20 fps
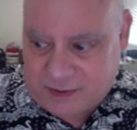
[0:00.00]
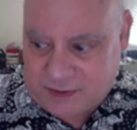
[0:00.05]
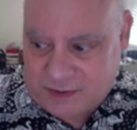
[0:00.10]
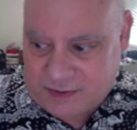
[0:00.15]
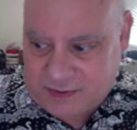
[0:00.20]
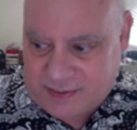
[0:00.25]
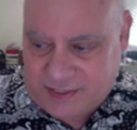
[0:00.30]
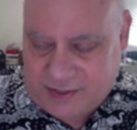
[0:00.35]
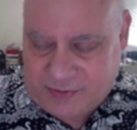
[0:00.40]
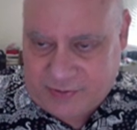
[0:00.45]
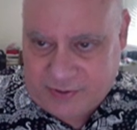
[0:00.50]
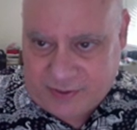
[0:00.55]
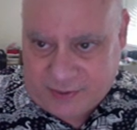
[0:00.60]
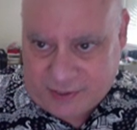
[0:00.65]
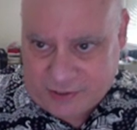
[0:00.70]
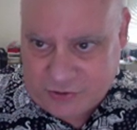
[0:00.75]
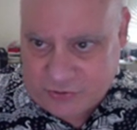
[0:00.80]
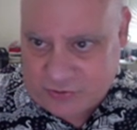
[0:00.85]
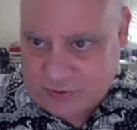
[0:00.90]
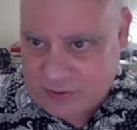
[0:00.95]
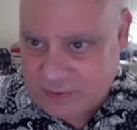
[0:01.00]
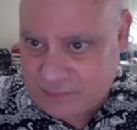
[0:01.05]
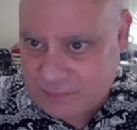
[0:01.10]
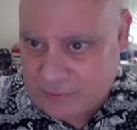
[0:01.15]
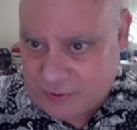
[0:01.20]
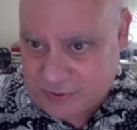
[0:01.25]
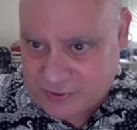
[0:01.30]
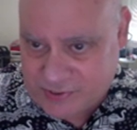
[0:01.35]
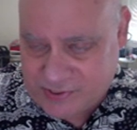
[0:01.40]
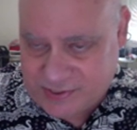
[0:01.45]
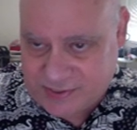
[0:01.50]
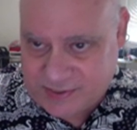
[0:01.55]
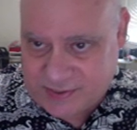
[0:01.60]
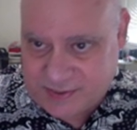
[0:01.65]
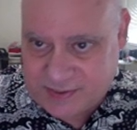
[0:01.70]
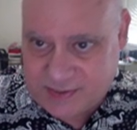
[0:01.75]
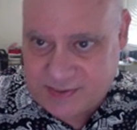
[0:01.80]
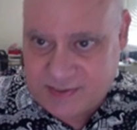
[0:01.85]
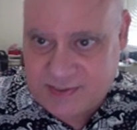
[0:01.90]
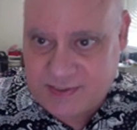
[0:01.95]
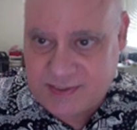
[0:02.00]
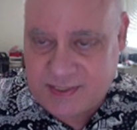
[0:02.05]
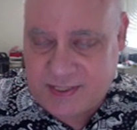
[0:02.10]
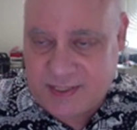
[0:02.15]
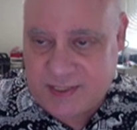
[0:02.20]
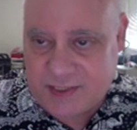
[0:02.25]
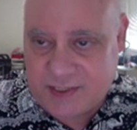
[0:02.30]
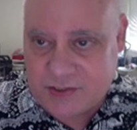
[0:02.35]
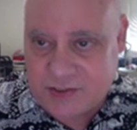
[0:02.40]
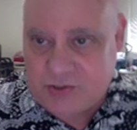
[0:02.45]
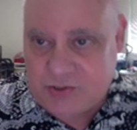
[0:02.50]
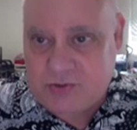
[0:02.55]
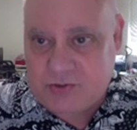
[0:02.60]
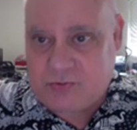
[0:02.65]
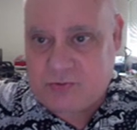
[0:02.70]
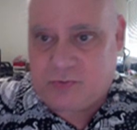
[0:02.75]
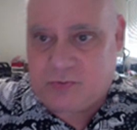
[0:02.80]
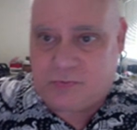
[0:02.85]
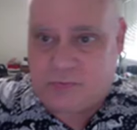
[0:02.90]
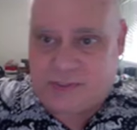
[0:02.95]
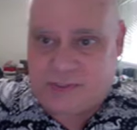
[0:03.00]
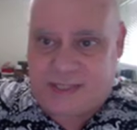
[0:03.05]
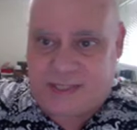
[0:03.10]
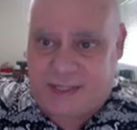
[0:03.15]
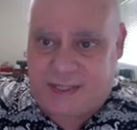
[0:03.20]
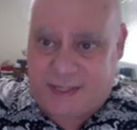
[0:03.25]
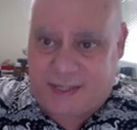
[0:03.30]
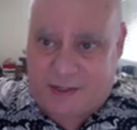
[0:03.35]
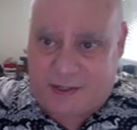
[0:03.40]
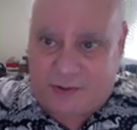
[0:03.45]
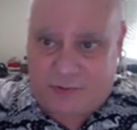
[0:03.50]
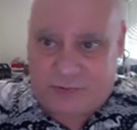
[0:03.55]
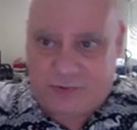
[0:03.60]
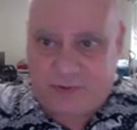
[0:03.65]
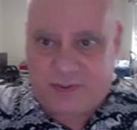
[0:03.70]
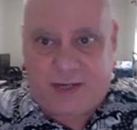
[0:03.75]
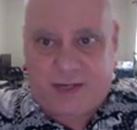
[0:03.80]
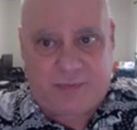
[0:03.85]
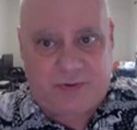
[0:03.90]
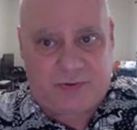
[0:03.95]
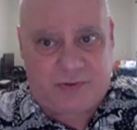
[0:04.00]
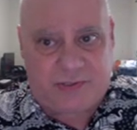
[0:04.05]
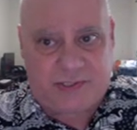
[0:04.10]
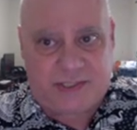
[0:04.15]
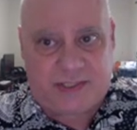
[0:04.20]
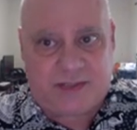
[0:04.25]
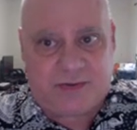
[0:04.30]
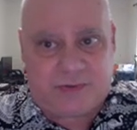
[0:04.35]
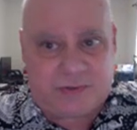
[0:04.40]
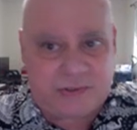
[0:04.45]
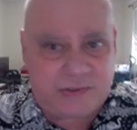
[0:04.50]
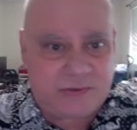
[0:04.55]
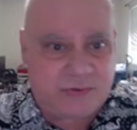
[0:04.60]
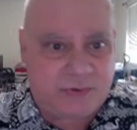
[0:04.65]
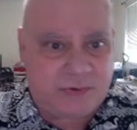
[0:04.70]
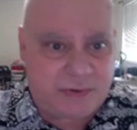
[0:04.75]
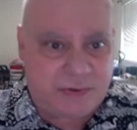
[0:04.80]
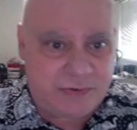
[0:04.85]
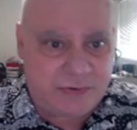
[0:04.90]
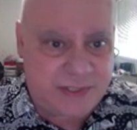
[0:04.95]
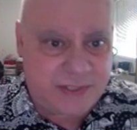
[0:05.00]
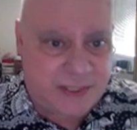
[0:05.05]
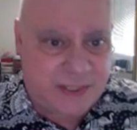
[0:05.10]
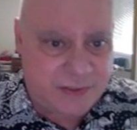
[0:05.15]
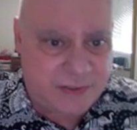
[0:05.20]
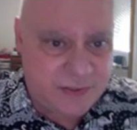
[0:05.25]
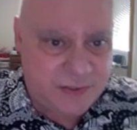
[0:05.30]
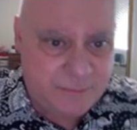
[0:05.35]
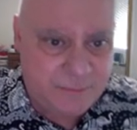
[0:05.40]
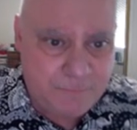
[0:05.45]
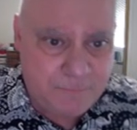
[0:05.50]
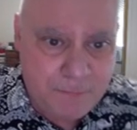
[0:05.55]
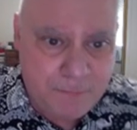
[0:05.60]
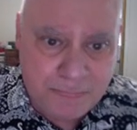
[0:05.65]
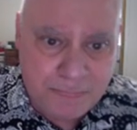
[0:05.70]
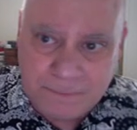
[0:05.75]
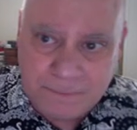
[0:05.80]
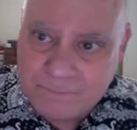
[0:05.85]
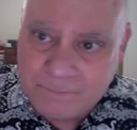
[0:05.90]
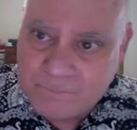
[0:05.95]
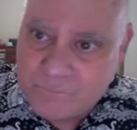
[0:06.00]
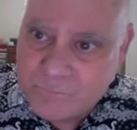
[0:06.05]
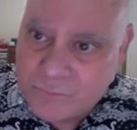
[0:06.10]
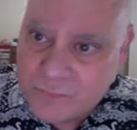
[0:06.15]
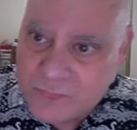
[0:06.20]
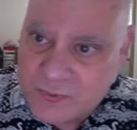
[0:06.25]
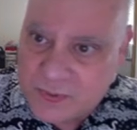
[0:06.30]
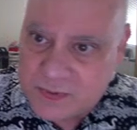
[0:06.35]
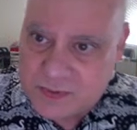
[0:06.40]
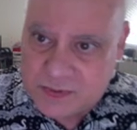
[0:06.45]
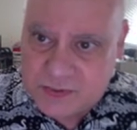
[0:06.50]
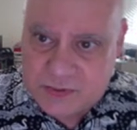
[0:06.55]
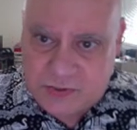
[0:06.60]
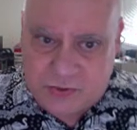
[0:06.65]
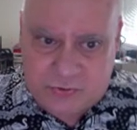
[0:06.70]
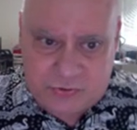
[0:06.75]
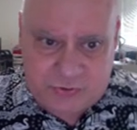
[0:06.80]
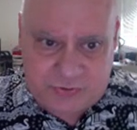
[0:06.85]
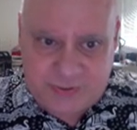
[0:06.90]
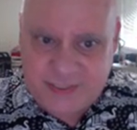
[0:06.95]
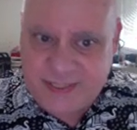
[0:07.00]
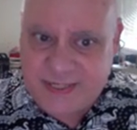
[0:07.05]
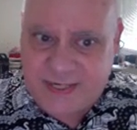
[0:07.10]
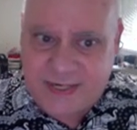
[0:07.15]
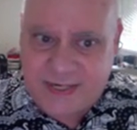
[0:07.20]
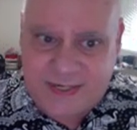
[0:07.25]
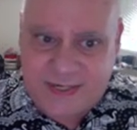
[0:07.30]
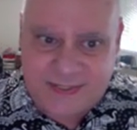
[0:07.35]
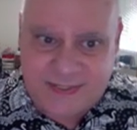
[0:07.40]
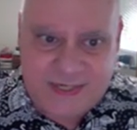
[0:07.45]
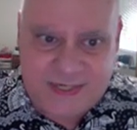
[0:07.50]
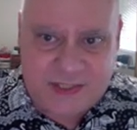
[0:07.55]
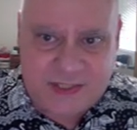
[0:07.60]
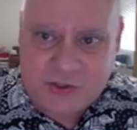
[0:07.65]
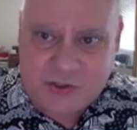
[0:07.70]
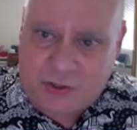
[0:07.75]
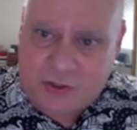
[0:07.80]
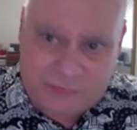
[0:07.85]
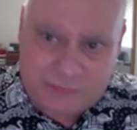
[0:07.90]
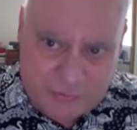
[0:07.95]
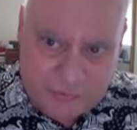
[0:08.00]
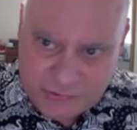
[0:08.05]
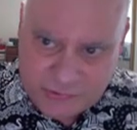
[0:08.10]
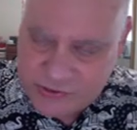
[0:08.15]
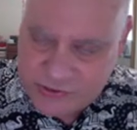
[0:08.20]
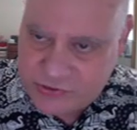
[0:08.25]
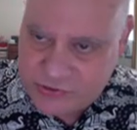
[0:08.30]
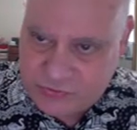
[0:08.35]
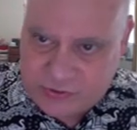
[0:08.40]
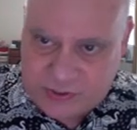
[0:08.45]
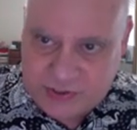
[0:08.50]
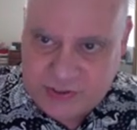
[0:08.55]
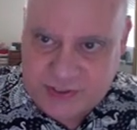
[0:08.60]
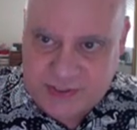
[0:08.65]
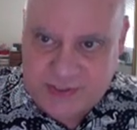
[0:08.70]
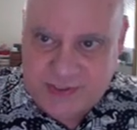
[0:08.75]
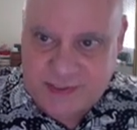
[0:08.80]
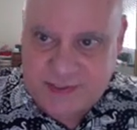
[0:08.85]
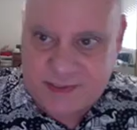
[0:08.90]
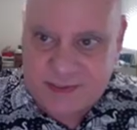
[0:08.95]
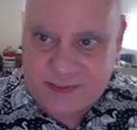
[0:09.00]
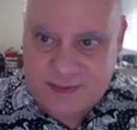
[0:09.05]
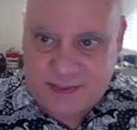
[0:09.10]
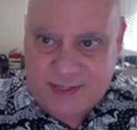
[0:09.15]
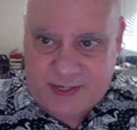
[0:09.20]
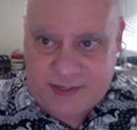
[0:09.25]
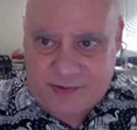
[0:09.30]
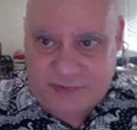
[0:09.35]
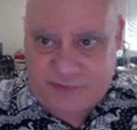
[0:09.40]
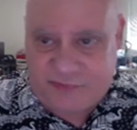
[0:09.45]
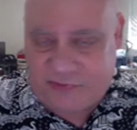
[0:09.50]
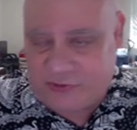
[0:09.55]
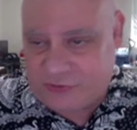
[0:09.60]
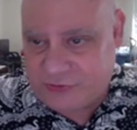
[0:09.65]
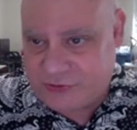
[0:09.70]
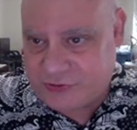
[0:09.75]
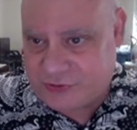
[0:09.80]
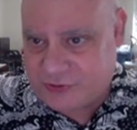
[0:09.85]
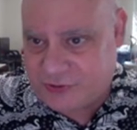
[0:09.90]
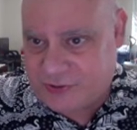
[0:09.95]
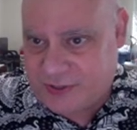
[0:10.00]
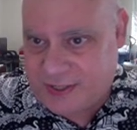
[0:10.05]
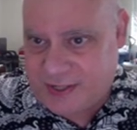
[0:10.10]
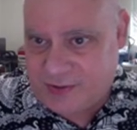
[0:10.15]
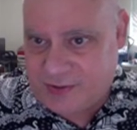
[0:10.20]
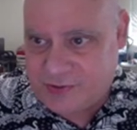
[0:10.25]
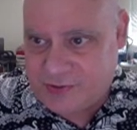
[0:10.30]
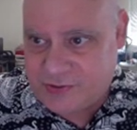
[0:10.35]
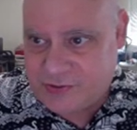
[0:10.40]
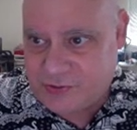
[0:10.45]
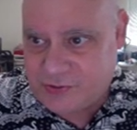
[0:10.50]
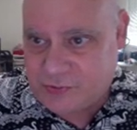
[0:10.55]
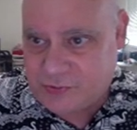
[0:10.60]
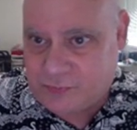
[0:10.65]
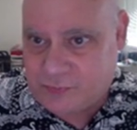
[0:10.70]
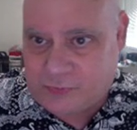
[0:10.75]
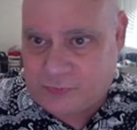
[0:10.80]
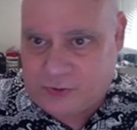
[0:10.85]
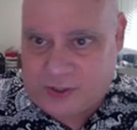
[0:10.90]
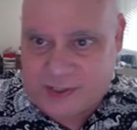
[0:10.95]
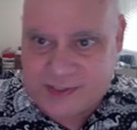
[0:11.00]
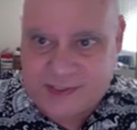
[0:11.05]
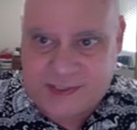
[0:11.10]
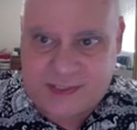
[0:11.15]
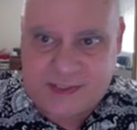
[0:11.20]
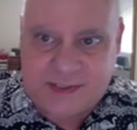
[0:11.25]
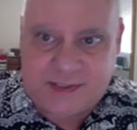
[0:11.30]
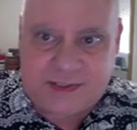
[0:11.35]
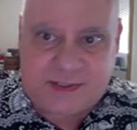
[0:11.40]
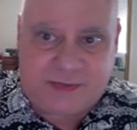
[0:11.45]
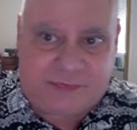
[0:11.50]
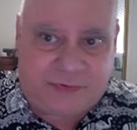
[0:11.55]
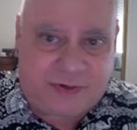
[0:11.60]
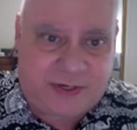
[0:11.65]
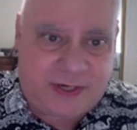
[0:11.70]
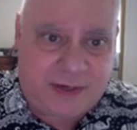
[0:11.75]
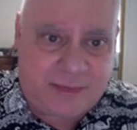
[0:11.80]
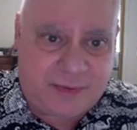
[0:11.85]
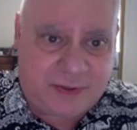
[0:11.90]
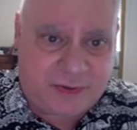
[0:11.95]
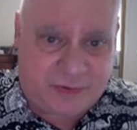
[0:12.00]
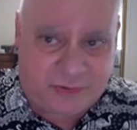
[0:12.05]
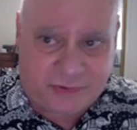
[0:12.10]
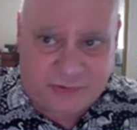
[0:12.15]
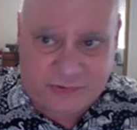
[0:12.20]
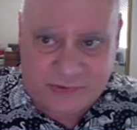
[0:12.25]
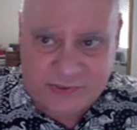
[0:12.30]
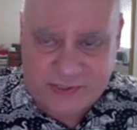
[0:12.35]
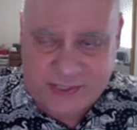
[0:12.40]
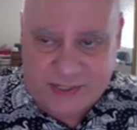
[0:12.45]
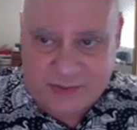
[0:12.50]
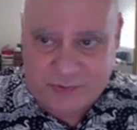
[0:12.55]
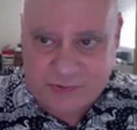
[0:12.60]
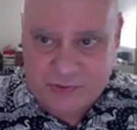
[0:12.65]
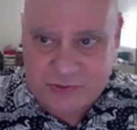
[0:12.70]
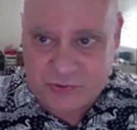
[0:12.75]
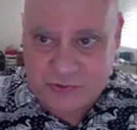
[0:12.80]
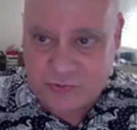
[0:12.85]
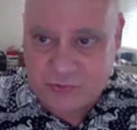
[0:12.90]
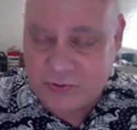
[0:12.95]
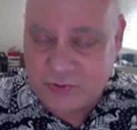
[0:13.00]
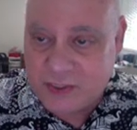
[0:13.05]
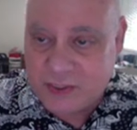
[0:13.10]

carry electrical impulses and to send out chemical signals to other cells. So your DNA contains all of those instructions: how to filter, how to process different chemicals, how to